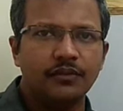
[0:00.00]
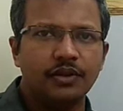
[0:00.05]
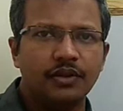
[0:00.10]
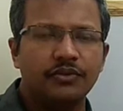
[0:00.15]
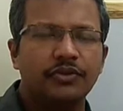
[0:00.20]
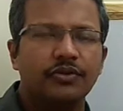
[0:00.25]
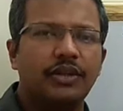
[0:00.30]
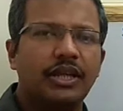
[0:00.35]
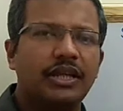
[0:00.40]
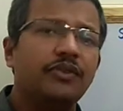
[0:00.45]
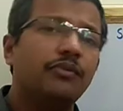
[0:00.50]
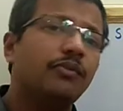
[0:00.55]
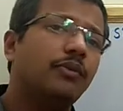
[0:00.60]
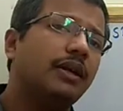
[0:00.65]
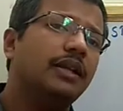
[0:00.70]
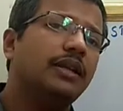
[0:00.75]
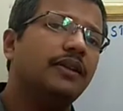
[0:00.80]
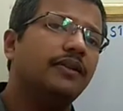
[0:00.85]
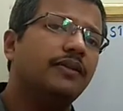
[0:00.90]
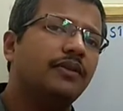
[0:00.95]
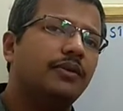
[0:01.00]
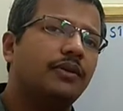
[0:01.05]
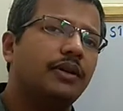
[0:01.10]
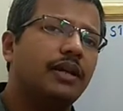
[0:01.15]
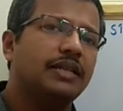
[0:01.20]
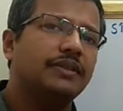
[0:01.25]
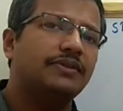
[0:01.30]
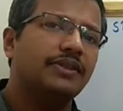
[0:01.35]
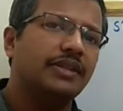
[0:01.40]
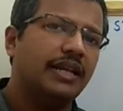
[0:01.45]
So that's why it is known
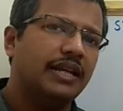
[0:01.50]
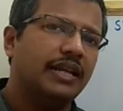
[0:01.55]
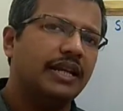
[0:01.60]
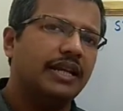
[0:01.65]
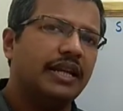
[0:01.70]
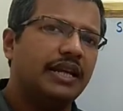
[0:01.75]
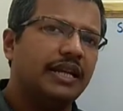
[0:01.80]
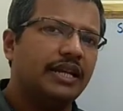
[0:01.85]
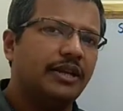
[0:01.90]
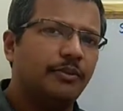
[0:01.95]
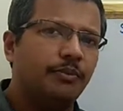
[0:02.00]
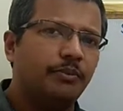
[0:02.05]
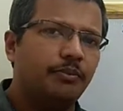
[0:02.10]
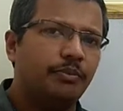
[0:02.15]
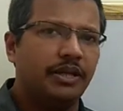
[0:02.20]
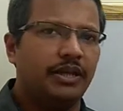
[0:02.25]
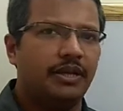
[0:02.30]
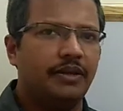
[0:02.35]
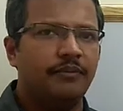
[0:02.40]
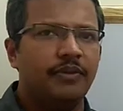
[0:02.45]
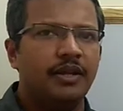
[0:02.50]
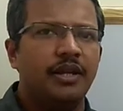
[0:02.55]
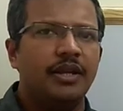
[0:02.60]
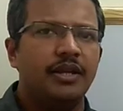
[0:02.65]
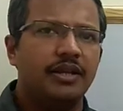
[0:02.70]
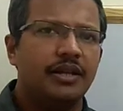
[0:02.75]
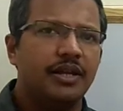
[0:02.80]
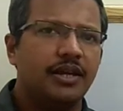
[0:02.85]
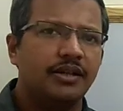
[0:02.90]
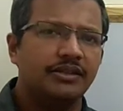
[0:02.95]
as the NADP,
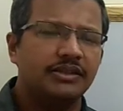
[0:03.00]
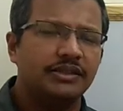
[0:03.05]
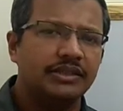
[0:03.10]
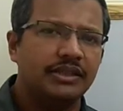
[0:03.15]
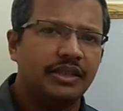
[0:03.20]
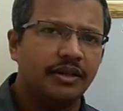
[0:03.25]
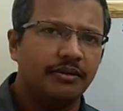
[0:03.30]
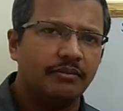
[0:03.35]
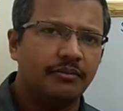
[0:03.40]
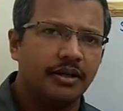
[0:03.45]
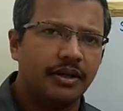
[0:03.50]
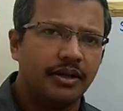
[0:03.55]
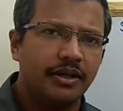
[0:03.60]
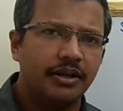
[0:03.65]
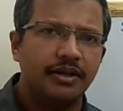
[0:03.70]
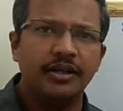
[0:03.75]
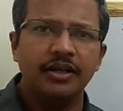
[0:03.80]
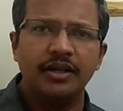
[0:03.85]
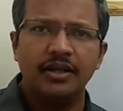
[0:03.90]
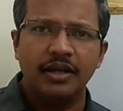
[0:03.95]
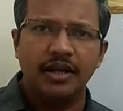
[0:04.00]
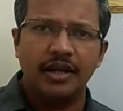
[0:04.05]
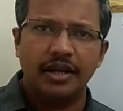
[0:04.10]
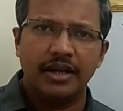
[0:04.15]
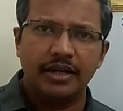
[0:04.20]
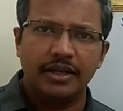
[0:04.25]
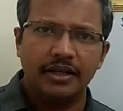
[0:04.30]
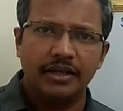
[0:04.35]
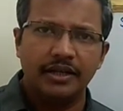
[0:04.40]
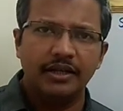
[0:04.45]
niacinamide
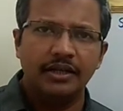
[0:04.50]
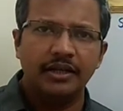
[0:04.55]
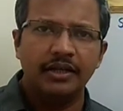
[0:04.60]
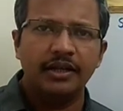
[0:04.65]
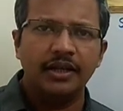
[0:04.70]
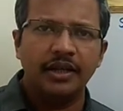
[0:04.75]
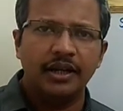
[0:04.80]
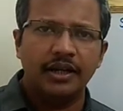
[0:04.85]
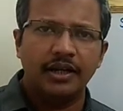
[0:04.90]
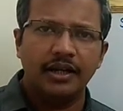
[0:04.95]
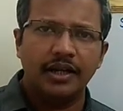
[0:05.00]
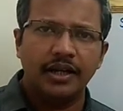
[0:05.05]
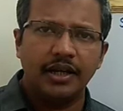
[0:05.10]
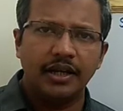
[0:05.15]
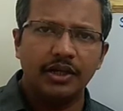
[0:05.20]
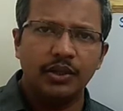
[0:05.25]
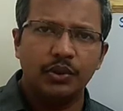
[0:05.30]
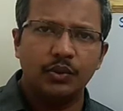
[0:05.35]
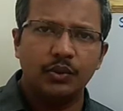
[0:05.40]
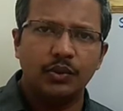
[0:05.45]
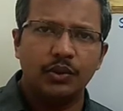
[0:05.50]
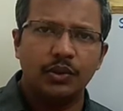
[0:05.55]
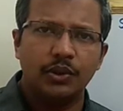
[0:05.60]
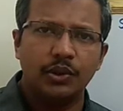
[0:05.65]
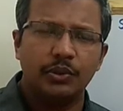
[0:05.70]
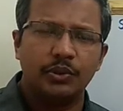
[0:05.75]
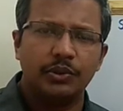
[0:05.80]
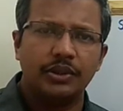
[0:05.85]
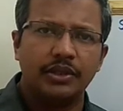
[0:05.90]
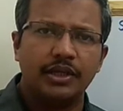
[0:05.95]
adenine
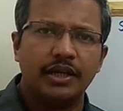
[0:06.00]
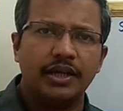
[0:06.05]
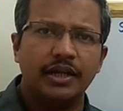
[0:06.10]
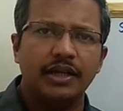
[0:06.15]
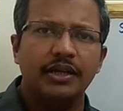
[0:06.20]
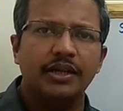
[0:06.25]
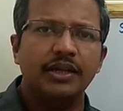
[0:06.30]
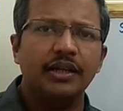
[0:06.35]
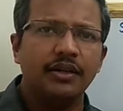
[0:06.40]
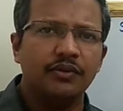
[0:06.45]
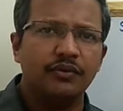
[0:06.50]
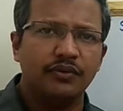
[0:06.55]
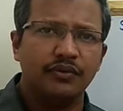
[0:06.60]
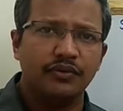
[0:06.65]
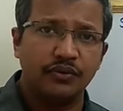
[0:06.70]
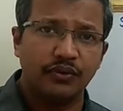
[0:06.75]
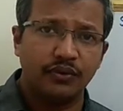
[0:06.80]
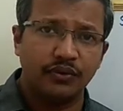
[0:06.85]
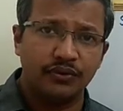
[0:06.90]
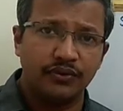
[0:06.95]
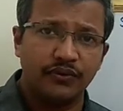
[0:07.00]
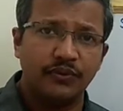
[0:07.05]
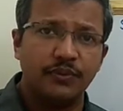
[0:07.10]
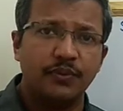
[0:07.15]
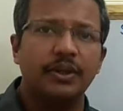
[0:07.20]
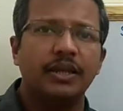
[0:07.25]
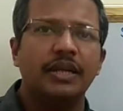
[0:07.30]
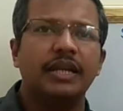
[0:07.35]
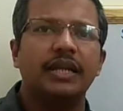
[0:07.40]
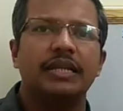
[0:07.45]
dinucleotide
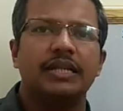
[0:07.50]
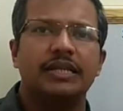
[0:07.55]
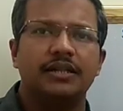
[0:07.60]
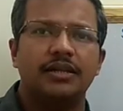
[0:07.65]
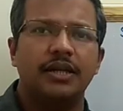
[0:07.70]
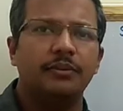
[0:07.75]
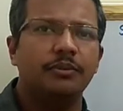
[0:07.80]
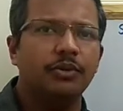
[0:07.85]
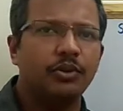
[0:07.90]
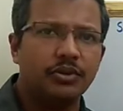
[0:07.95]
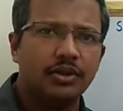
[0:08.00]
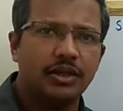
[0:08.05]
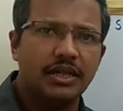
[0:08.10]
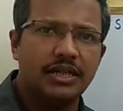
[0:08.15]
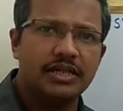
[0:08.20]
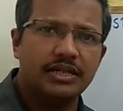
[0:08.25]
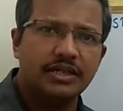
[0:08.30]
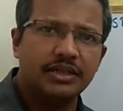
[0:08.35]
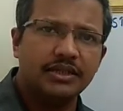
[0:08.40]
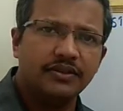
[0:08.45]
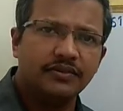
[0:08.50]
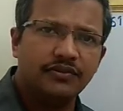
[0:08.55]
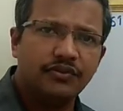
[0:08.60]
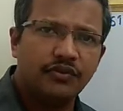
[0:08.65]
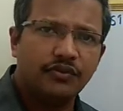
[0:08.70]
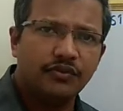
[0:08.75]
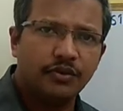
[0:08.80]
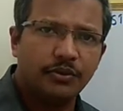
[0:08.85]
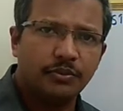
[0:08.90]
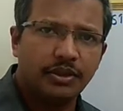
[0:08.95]
phosphate. I'm not writing the full
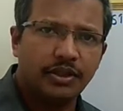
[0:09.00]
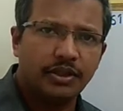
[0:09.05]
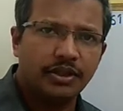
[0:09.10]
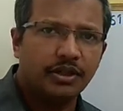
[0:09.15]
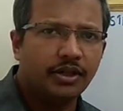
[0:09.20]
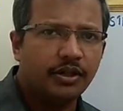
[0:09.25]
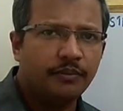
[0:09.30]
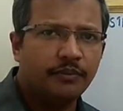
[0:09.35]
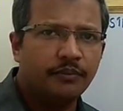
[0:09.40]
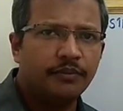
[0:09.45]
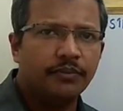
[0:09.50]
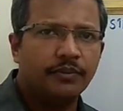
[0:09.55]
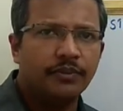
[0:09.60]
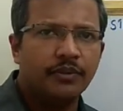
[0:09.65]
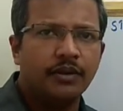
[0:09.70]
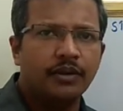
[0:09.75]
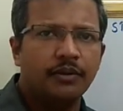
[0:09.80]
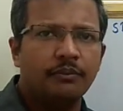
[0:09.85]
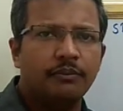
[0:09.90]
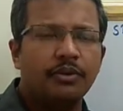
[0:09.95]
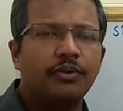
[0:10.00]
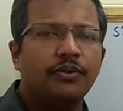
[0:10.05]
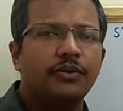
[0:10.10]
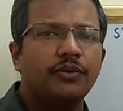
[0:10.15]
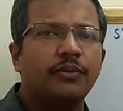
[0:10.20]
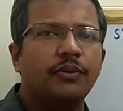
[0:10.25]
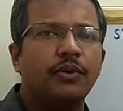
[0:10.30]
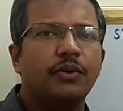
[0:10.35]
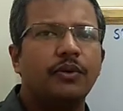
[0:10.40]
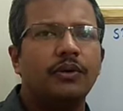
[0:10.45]
form here
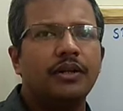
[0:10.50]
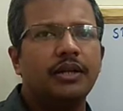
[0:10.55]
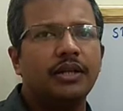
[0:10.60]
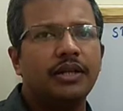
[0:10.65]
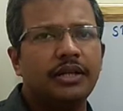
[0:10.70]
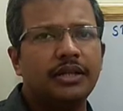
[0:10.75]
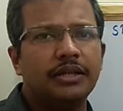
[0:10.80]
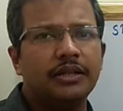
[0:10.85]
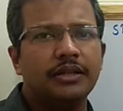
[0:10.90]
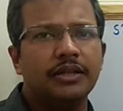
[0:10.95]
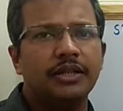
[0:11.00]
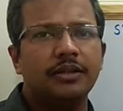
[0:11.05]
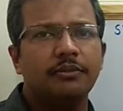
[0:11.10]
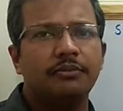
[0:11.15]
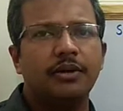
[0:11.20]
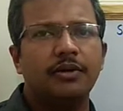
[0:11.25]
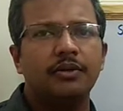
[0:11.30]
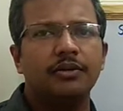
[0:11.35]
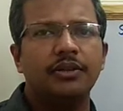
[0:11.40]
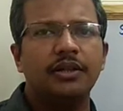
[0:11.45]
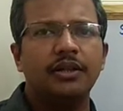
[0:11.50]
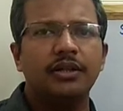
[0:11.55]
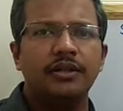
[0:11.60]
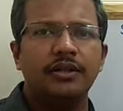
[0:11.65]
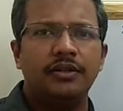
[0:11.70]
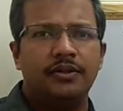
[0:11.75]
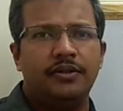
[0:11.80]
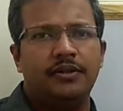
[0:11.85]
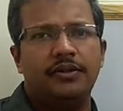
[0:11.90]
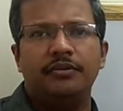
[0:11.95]
because we already learned about
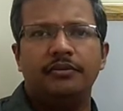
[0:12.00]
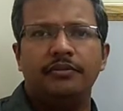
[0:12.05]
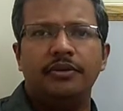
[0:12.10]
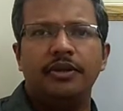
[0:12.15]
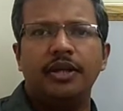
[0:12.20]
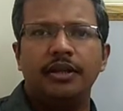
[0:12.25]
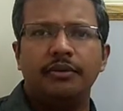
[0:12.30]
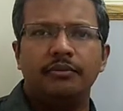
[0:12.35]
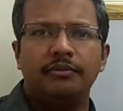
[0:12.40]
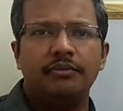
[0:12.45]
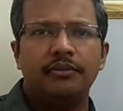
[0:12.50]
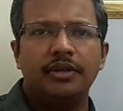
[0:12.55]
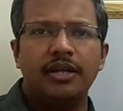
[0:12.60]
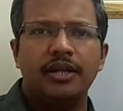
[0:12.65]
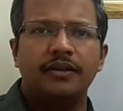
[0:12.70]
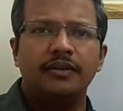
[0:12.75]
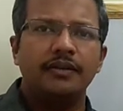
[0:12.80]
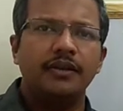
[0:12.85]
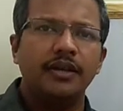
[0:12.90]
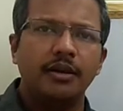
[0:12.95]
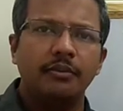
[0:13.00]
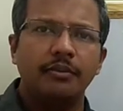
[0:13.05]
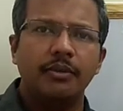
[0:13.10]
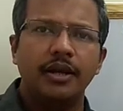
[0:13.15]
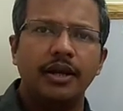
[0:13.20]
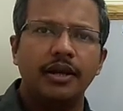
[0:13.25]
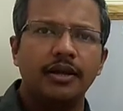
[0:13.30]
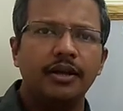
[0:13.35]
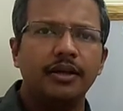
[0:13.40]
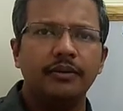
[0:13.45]
the name
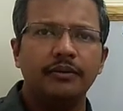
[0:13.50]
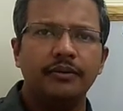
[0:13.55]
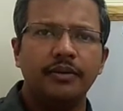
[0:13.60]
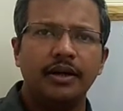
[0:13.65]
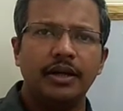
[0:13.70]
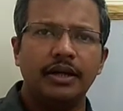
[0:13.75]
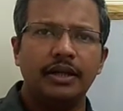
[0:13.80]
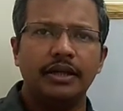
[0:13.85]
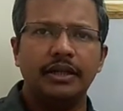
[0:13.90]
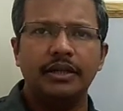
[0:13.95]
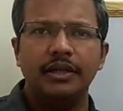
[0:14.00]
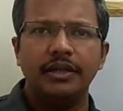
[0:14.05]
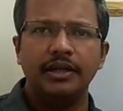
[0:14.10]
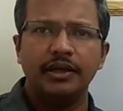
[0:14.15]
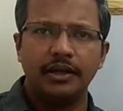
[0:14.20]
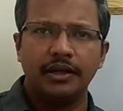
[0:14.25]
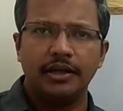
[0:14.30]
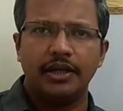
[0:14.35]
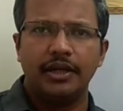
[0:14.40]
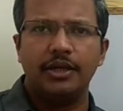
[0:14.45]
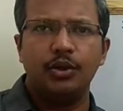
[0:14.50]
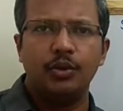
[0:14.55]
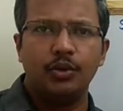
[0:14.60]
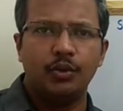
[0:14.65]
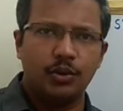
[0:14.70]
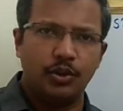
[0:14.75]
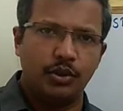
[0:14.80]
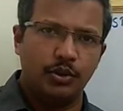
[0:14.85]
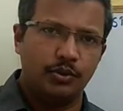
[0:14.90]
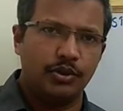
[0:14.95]
niacinamide adenine
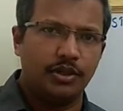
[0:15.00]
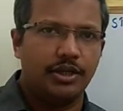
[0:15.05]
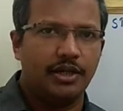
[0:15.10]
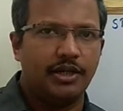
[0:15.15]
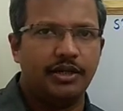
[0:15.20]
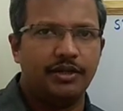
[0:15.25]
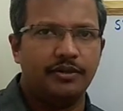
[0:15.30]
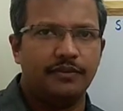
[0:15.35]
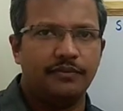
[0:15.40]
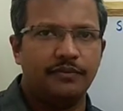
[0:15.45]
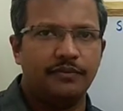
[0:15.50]
dinucleotide.